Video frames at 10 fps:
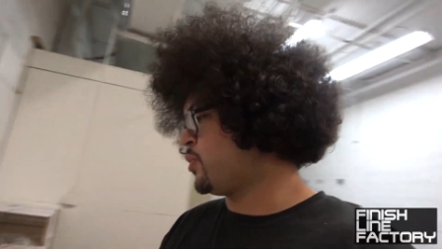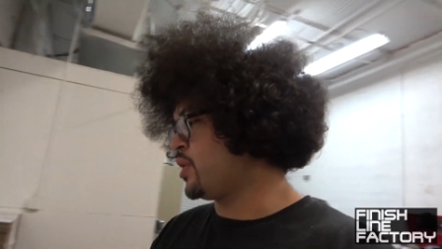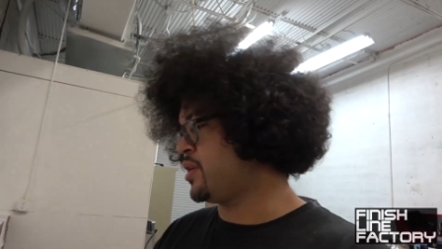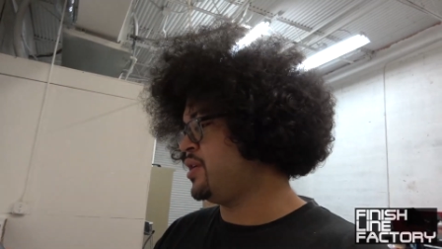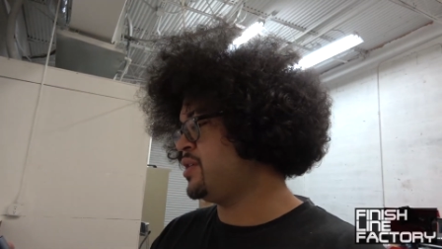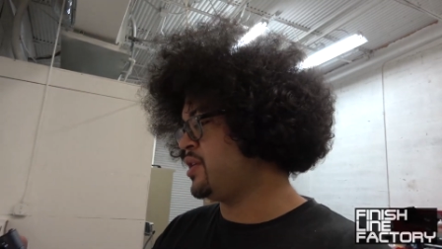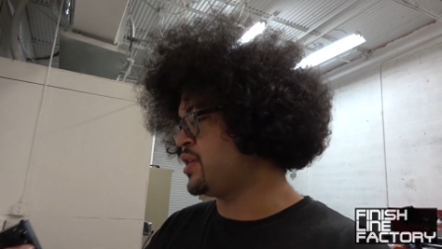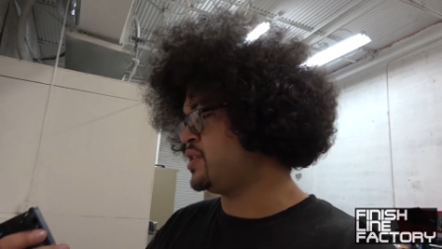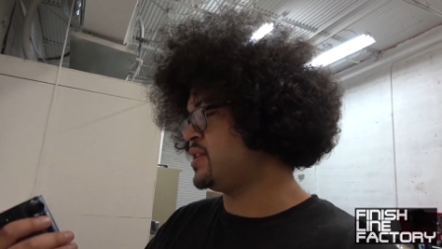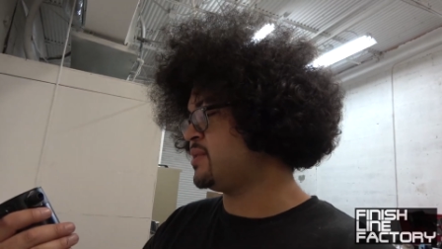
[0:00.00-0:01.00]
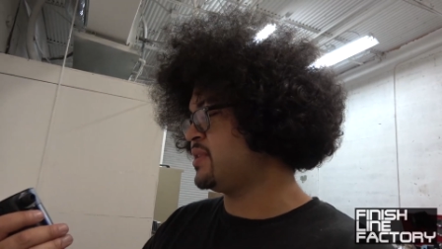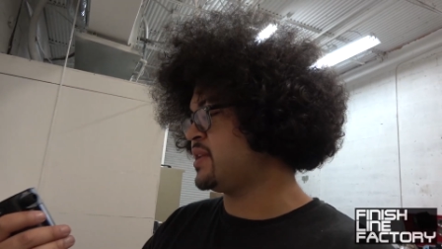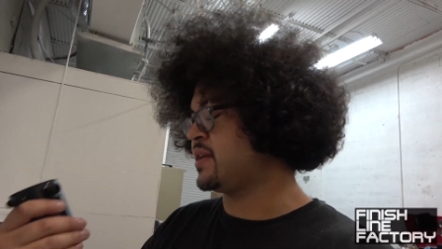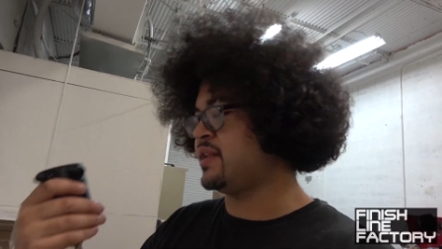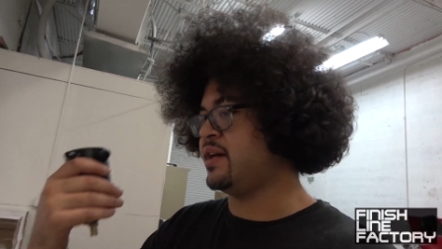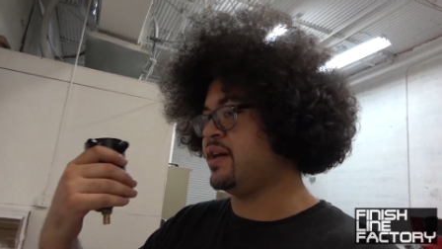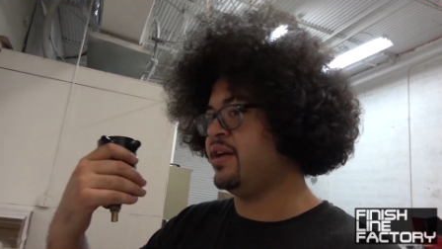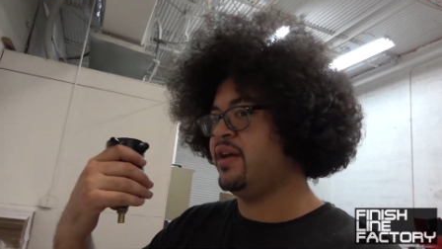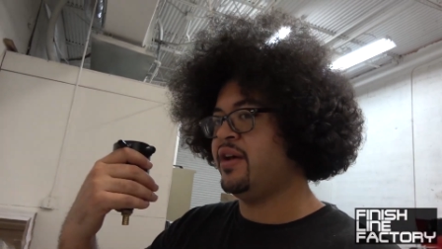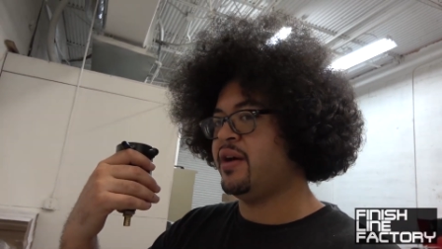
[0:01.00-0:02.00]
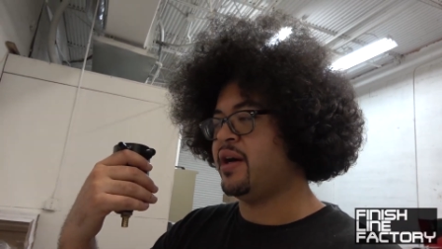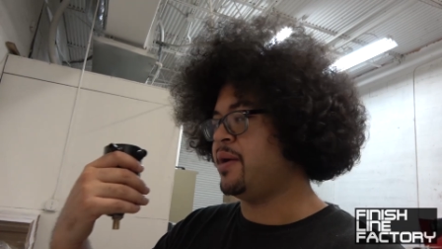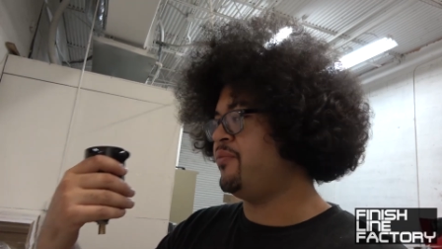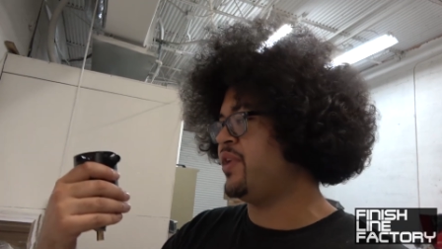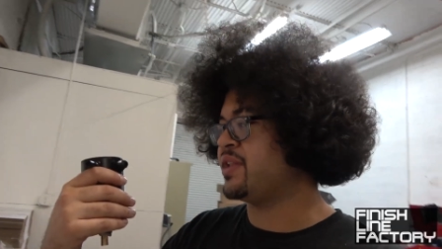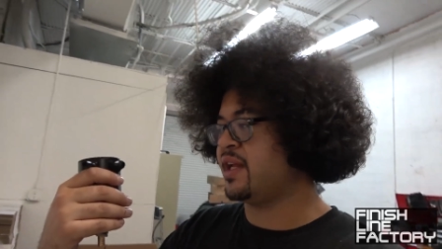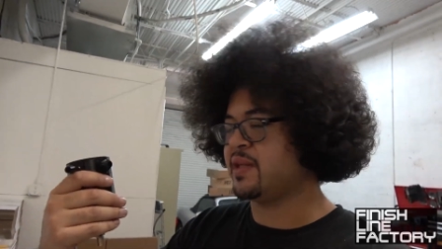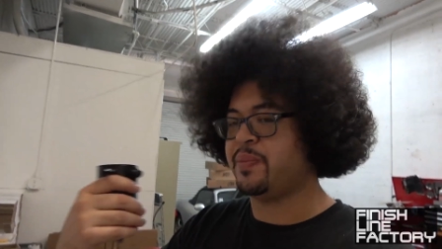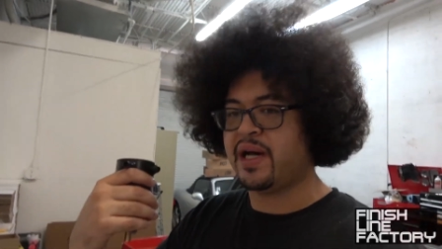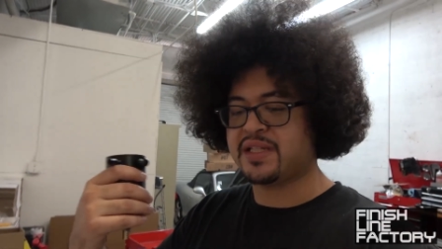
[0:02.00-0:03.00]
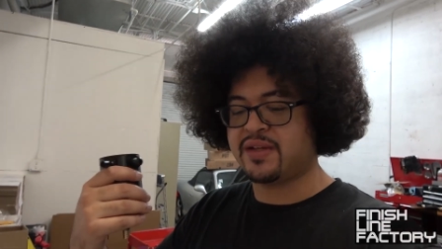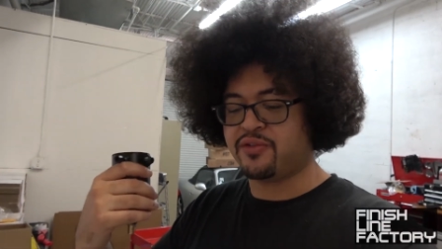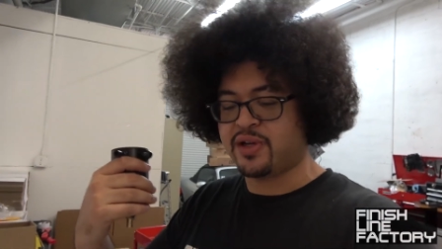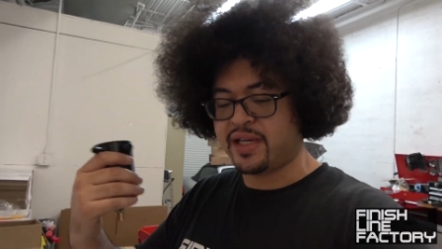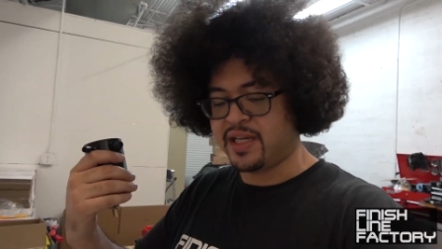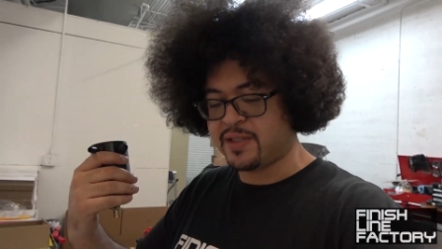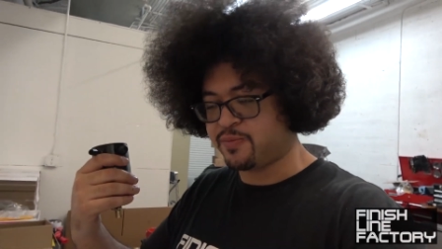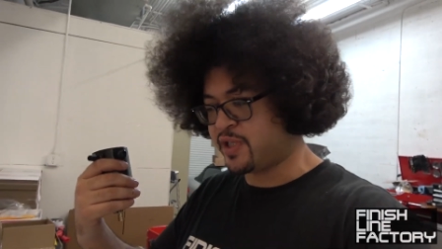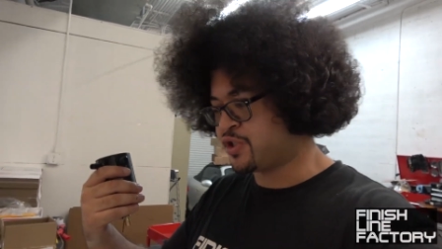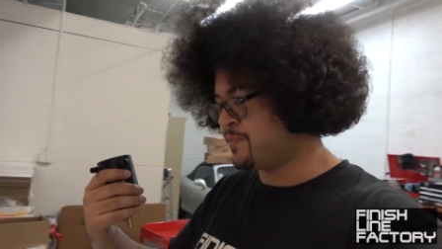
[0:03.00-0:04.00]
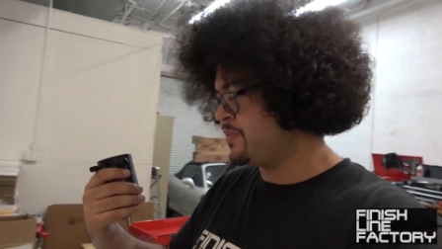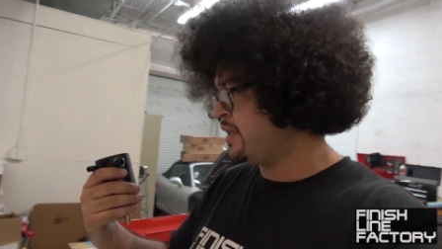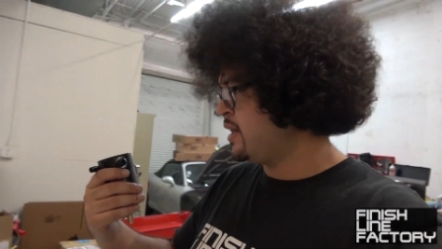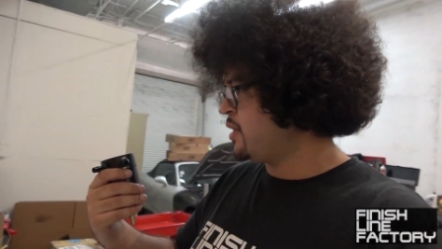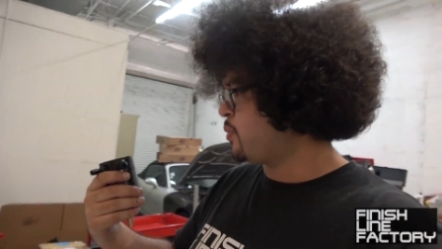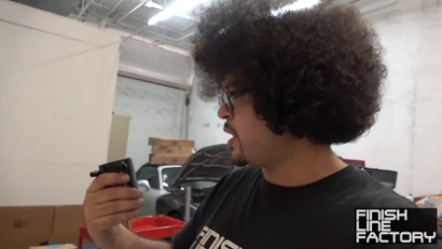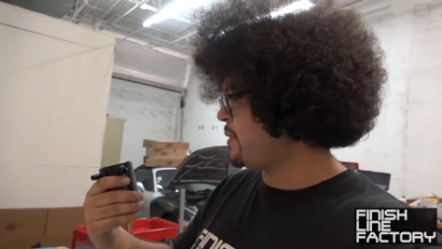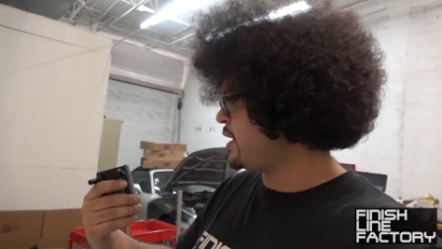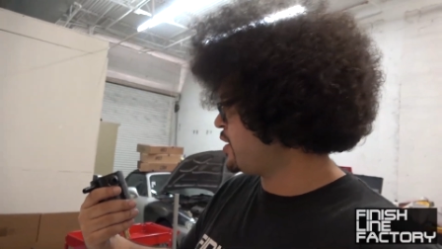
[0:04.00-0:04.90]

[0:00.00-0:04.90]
work. I just need something to ventilate the positive crankcase pressure. What I might